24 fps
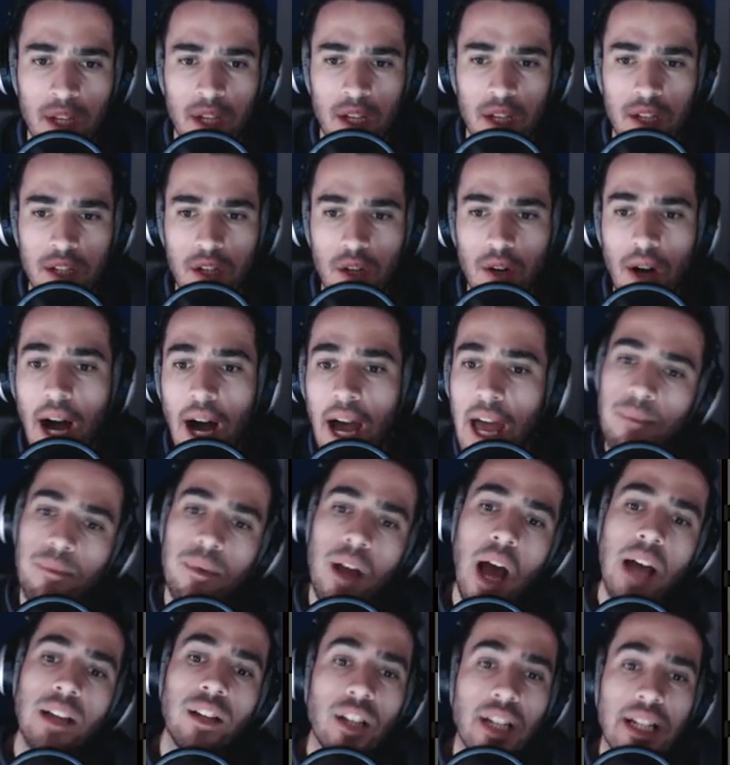So I am
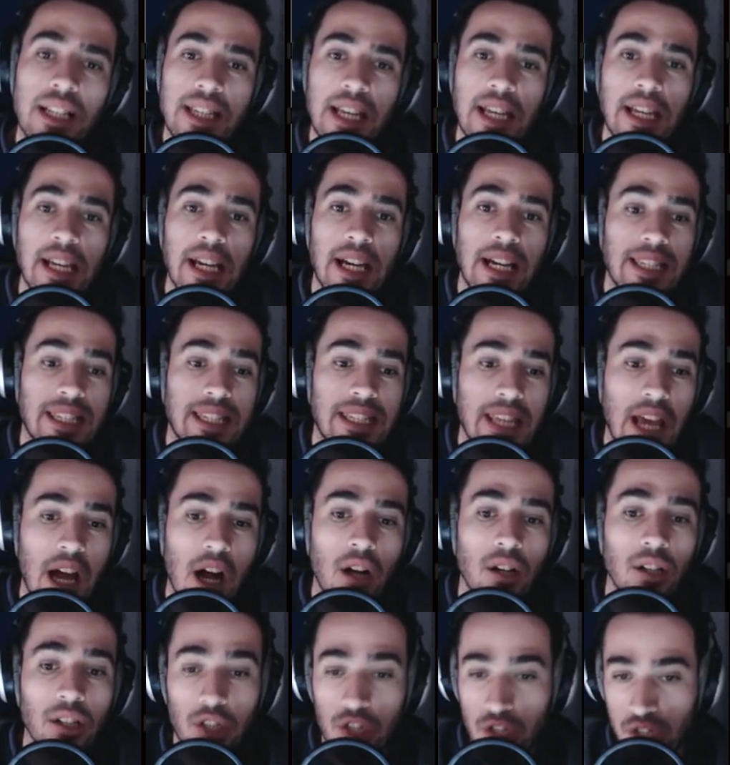not gonna take a
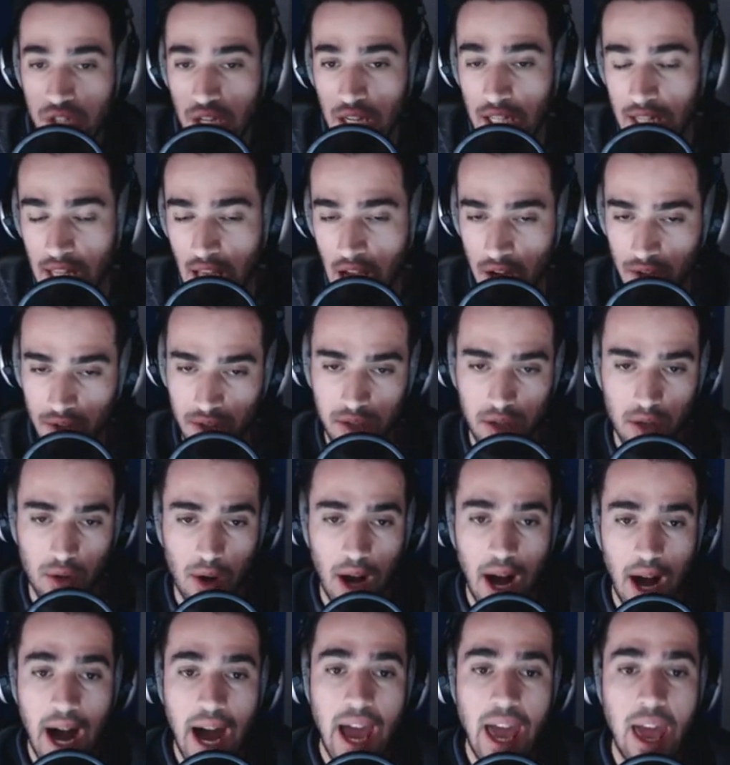cell shakedown, so
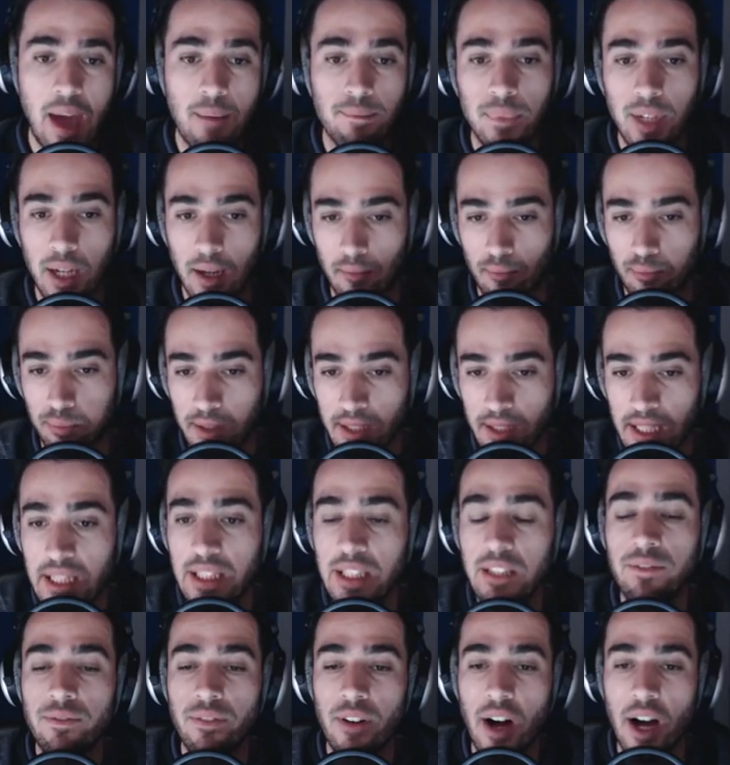I am
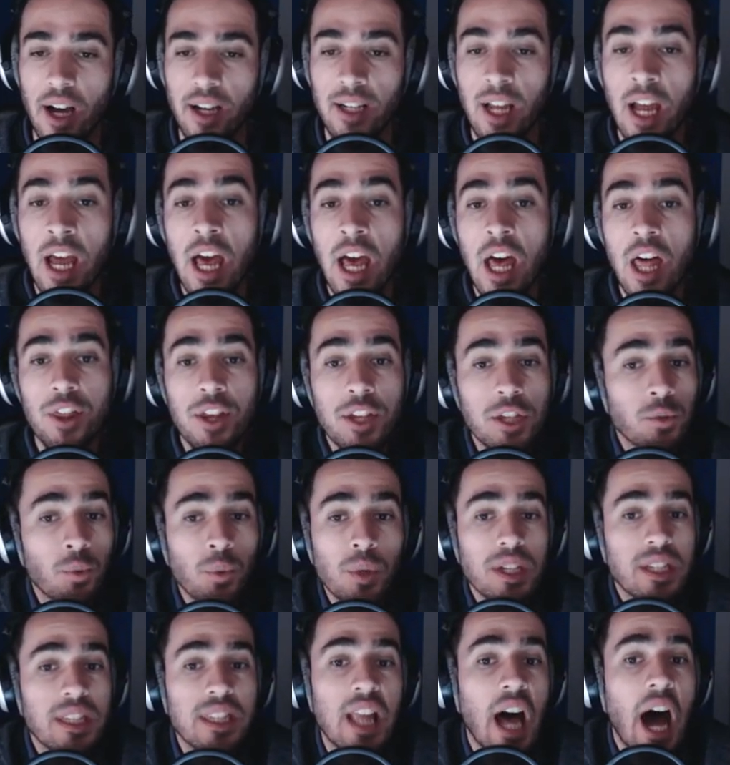completely fine. This
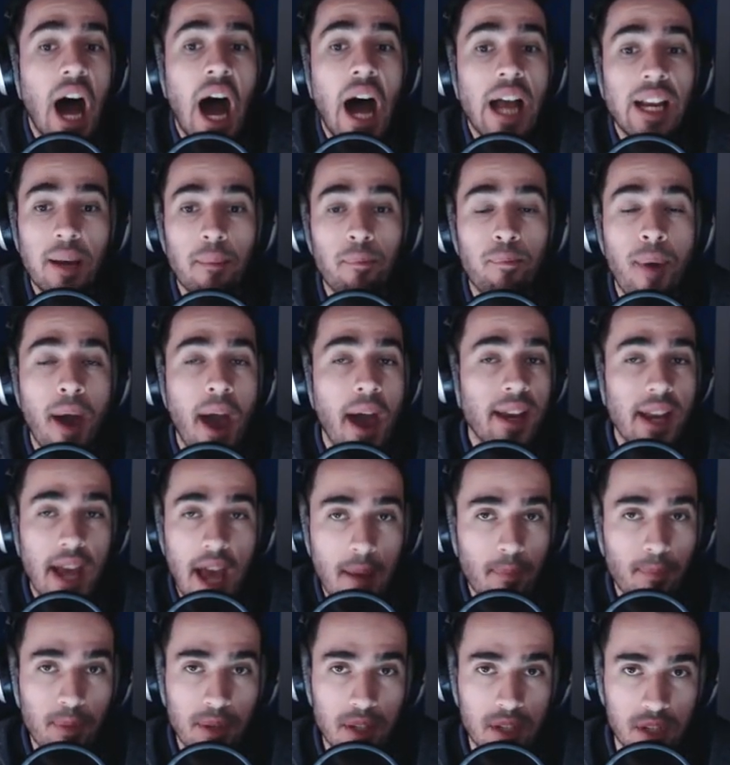was not a bad
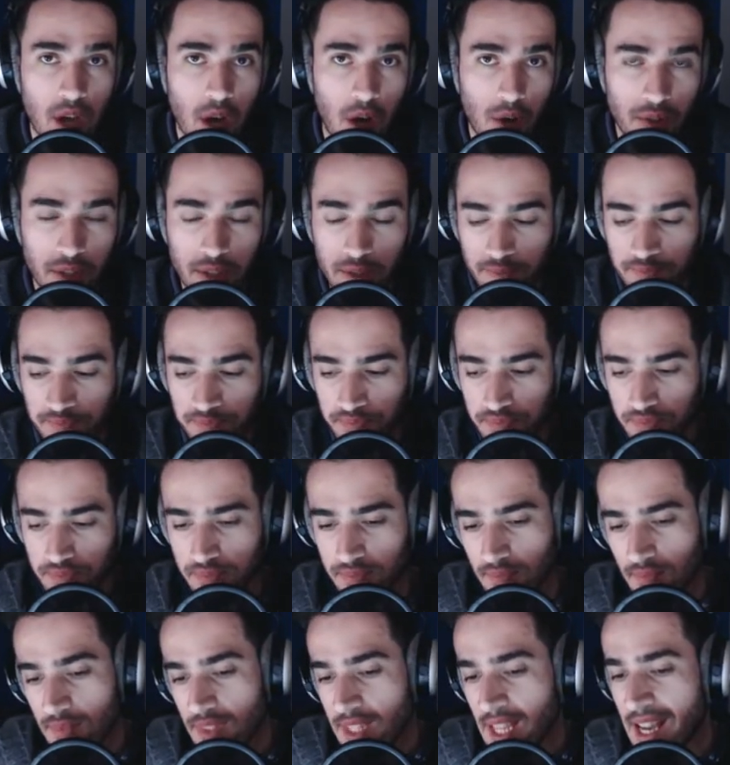episode.
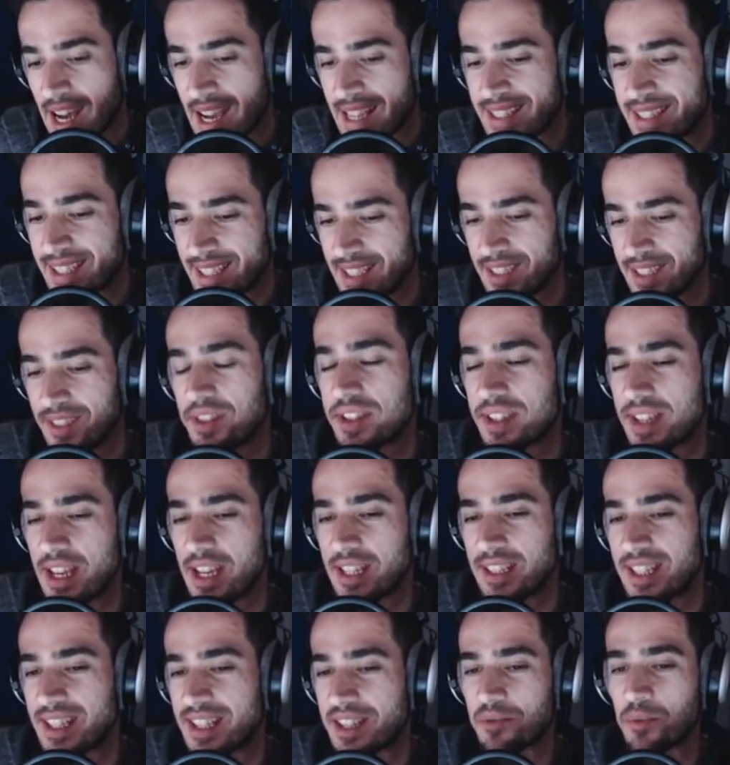I tend to say
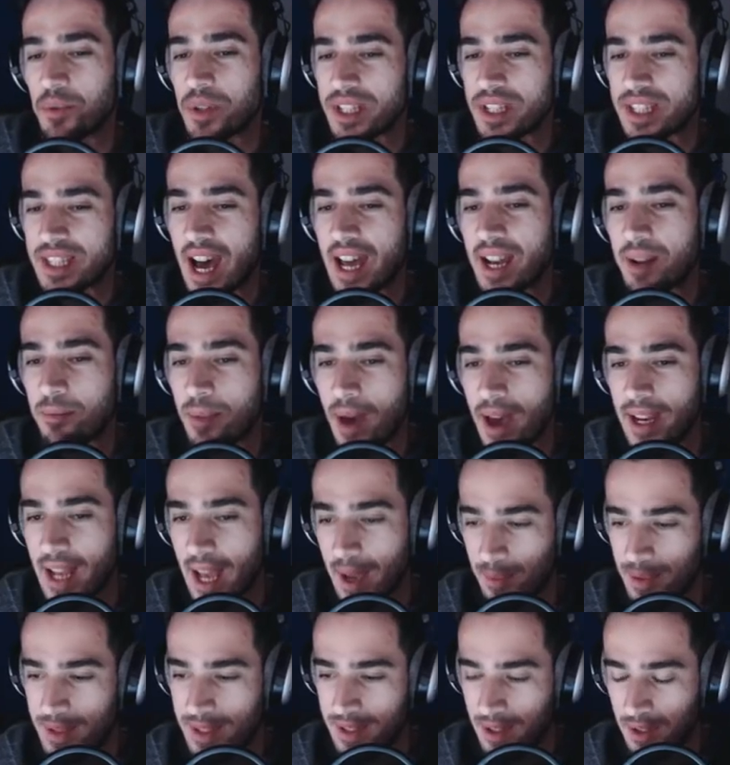this is, was not a bad
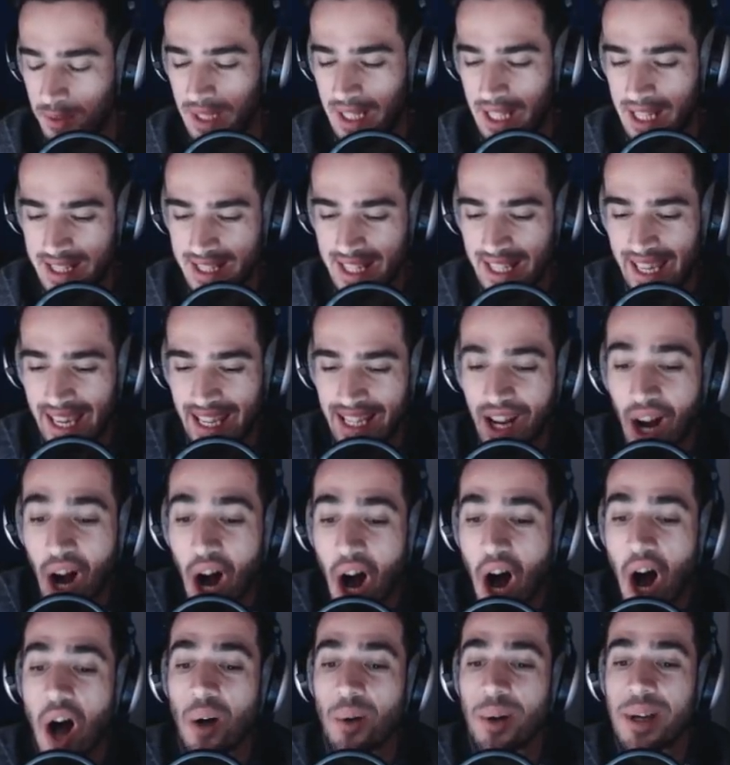episode because they can
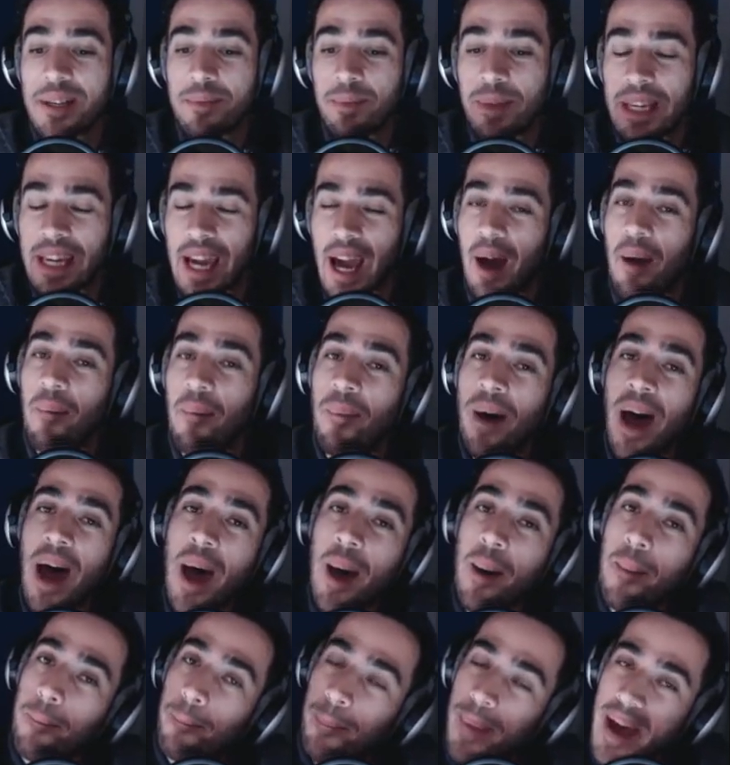always become
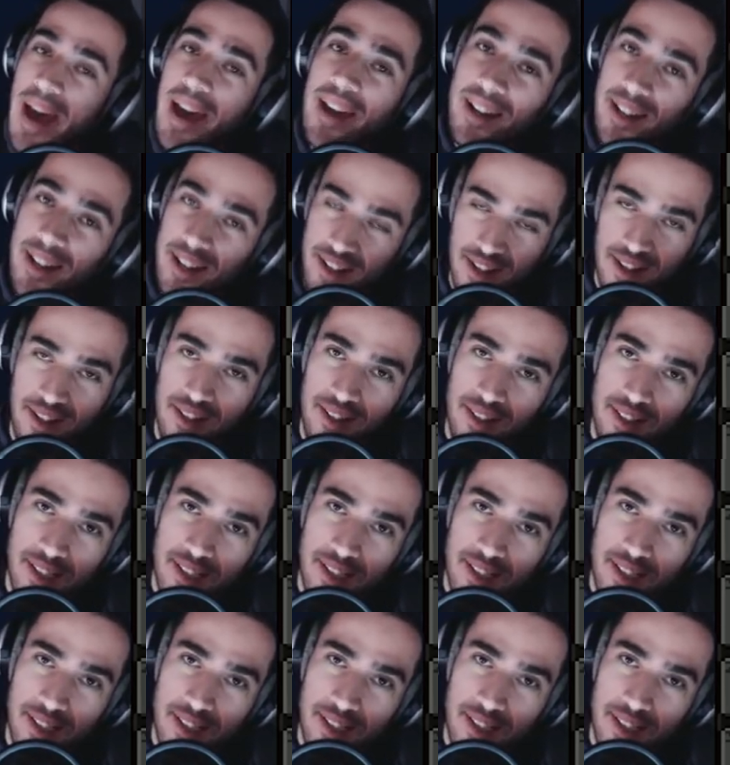better